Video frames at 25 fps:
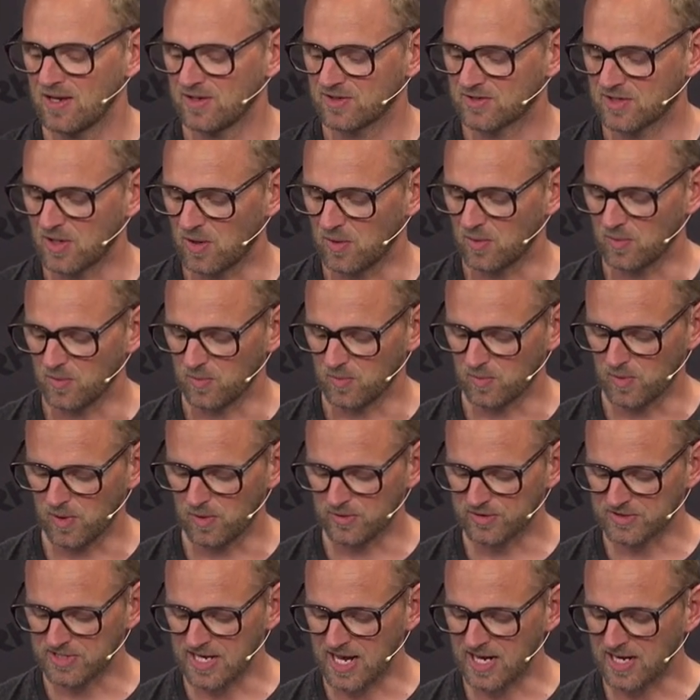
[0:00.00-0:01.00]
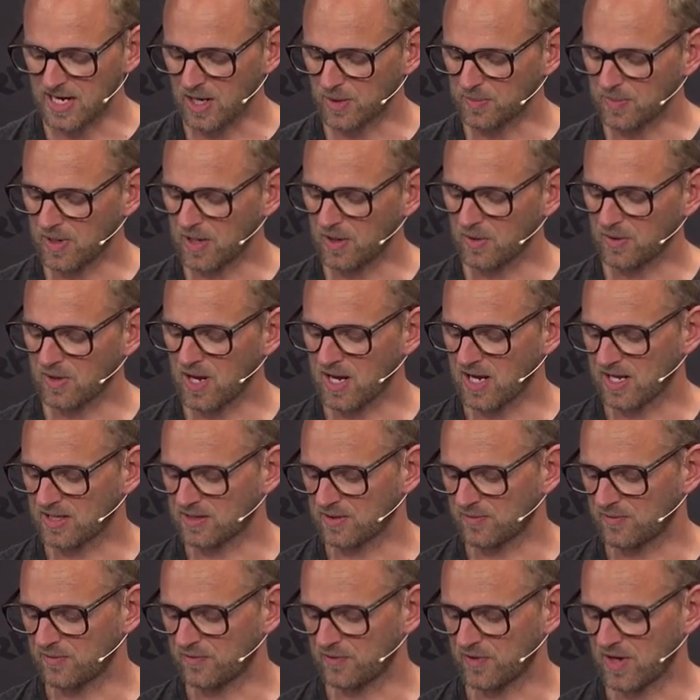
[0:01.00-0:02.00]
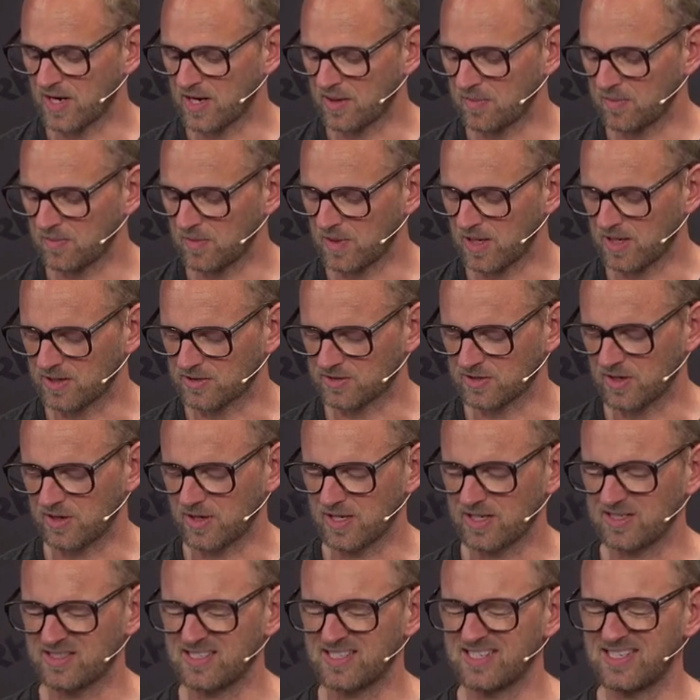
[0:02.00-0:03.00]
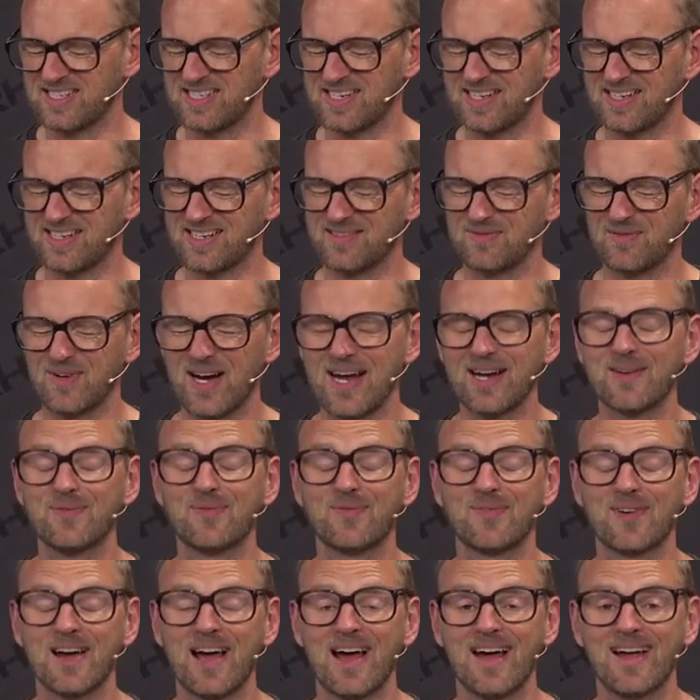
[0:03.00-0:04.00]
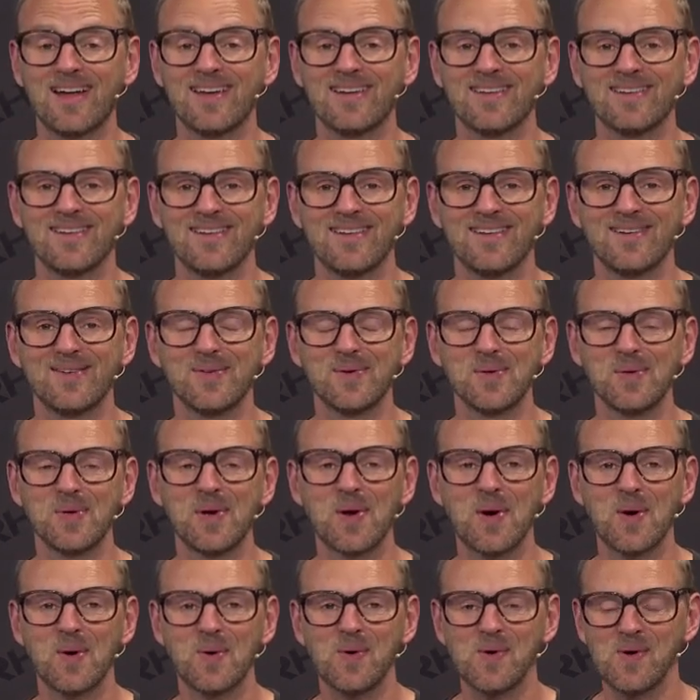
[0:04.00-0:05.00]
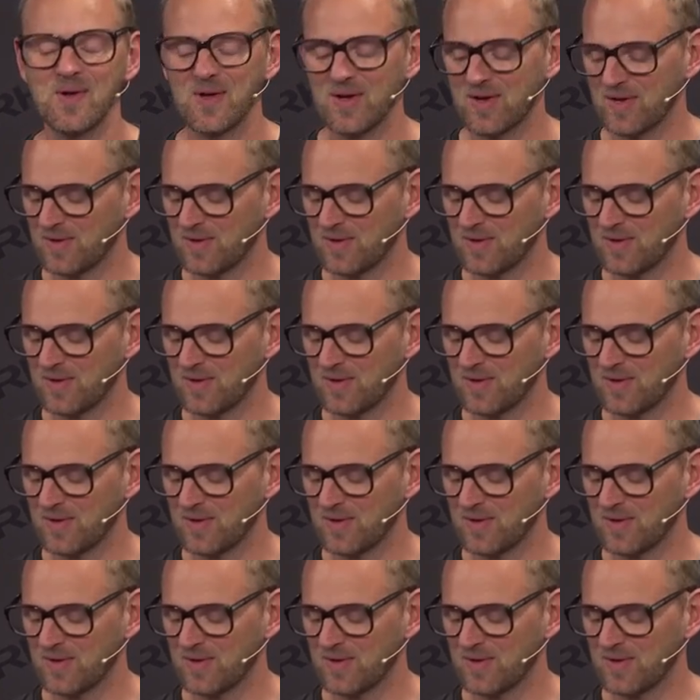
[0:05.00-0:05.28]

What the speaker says: So we'll start out by looking at the frame, Regfly Uno.